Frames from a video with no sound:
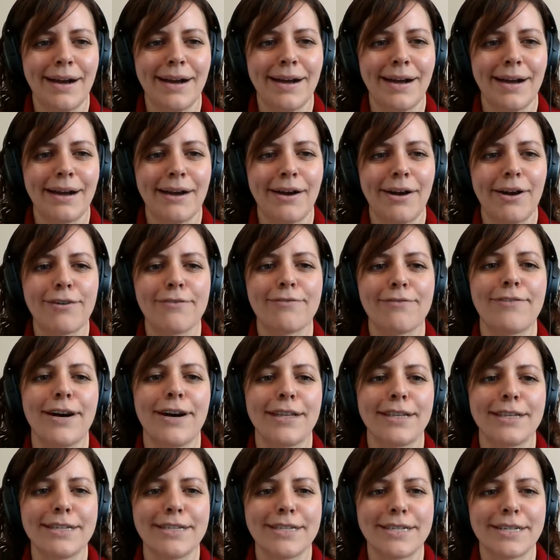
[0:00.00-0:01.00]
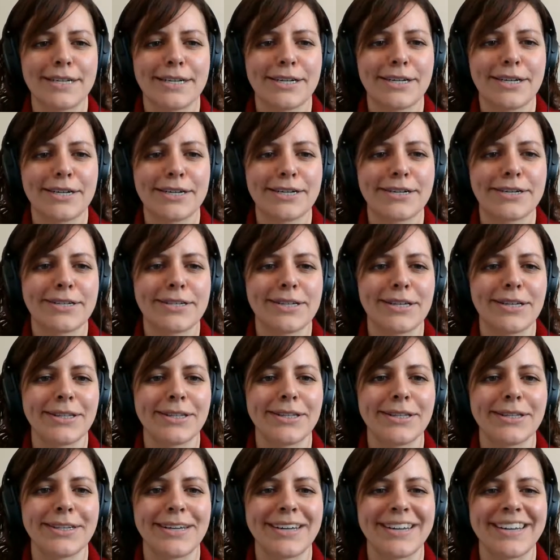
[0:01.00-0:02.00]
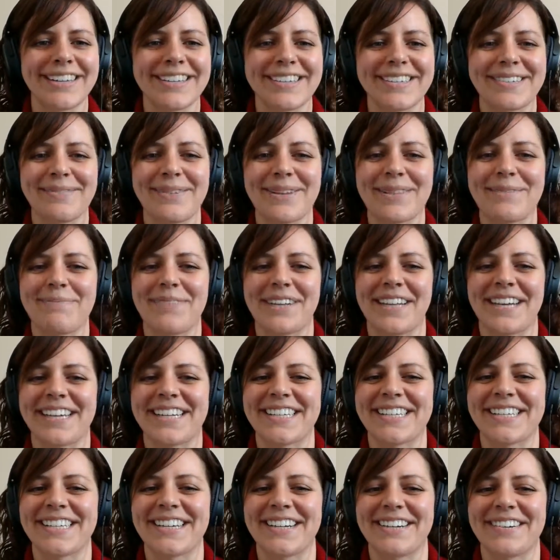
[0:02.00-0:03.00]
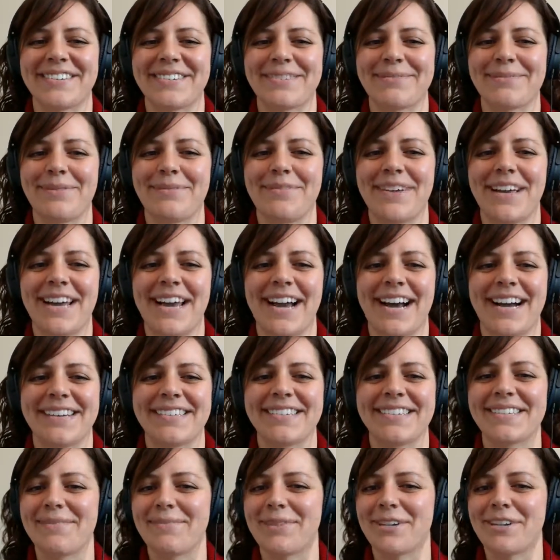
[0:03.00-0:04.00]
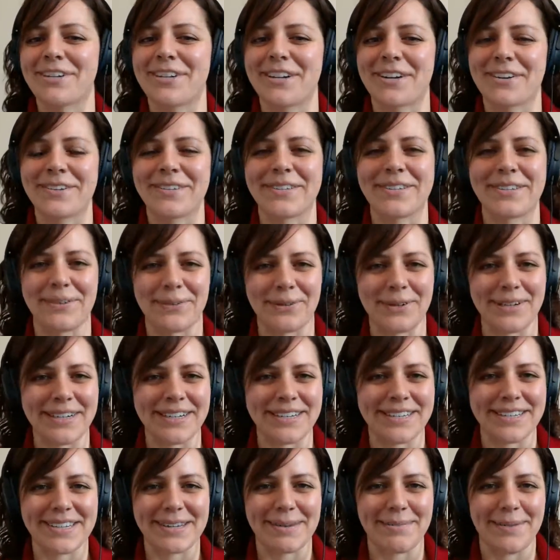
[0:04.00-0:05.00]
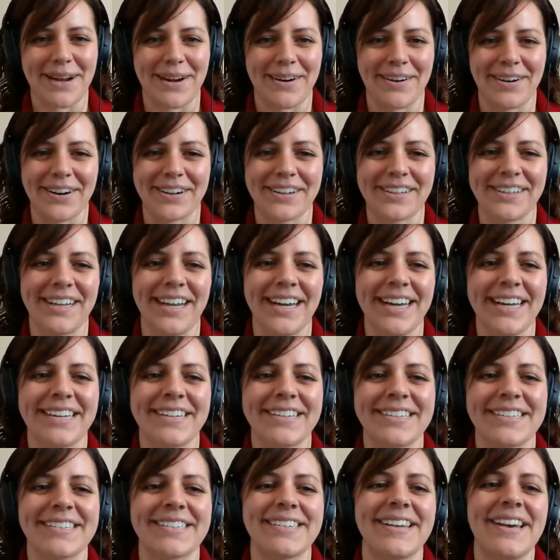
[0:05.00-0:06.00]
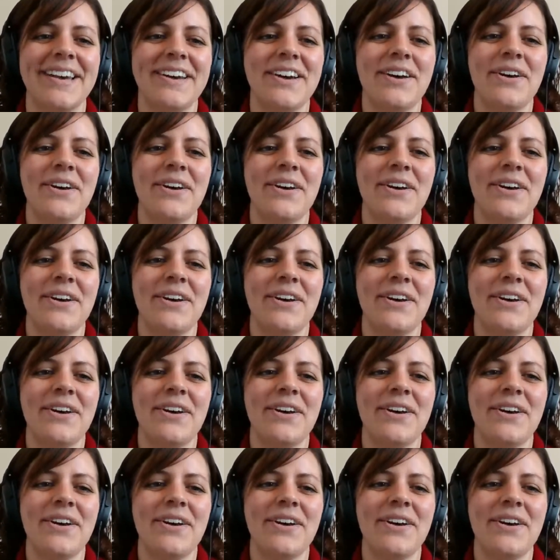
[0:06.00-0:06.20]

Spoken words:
are volunteers look at us with blank stares when we ask them to share stories about our clients?